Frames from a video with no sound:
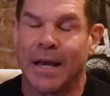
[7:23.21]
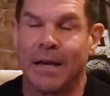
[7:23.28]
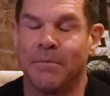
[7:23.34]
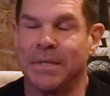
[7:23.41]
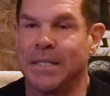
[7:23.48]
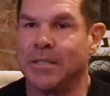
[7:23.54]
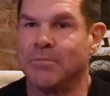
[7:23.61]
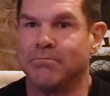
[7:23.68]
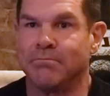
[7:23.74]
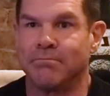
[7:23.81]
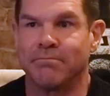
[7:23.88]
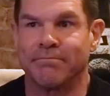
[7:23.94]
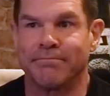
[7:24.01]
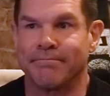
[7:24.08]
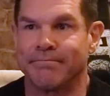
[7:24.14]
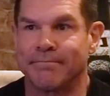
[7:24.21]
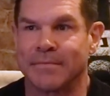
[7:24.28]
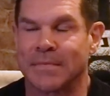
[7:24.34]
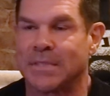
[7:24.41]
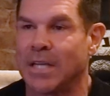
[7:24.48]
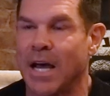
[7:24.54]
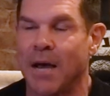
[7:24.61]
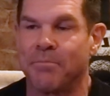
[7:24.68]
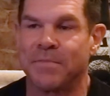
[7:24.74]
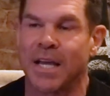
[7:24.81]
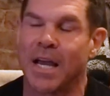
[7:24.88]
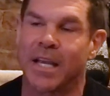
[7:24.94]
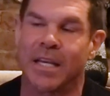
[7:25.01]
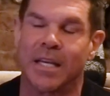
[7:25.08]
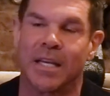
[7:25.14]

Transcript: I mean, i am dying